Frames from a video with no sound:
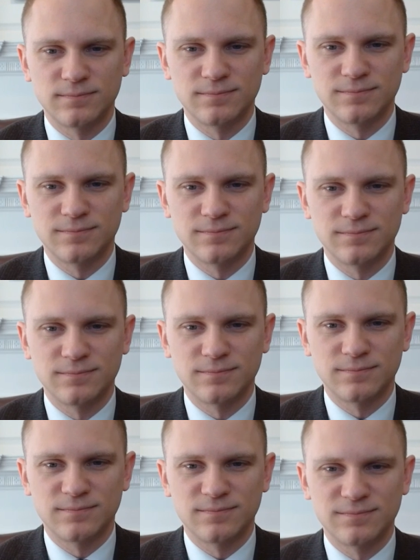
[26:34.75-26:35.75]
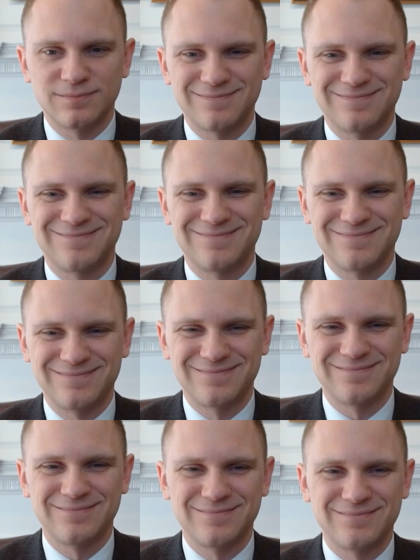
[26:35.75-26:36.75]

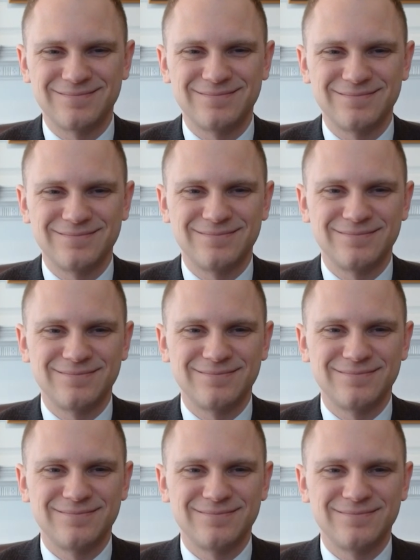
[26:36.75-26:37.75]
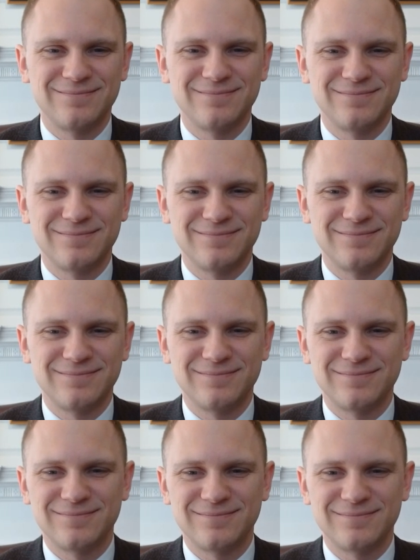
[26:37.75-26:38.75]

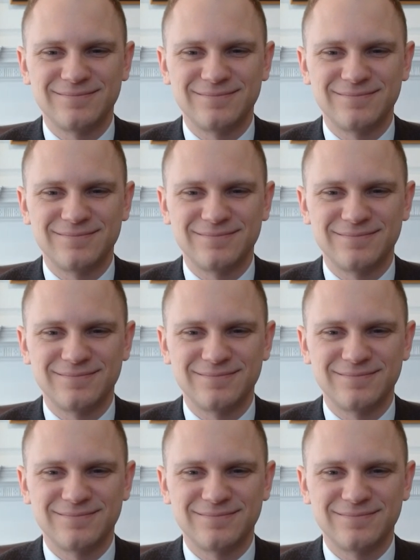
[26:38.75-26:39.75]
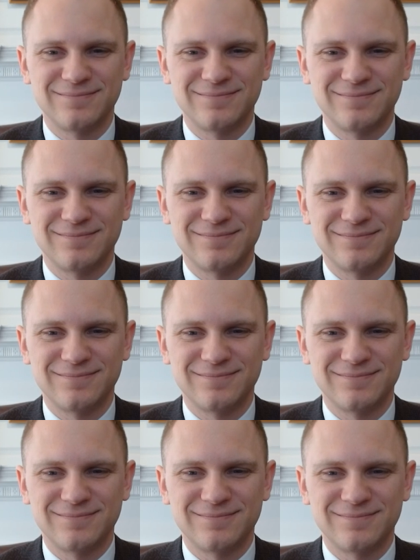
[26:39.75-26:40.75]

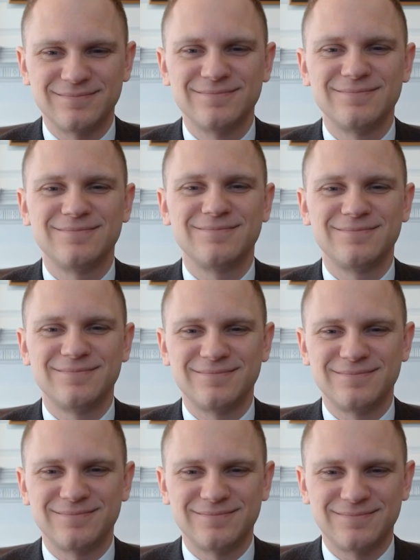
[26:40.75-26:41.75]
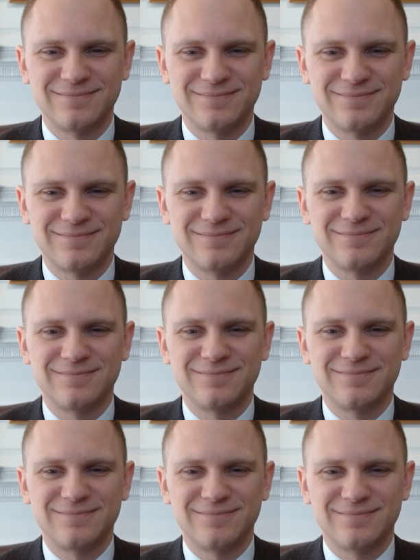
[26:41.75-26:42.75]
(not speaking)